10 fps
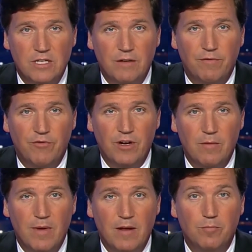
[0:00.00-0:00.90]
freedom,
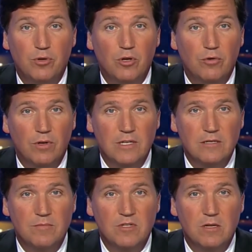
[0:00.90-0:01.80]
and pluralism
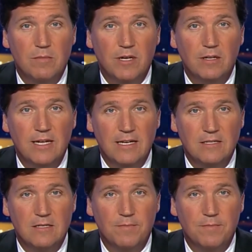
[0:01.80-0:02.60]
to the Middle East.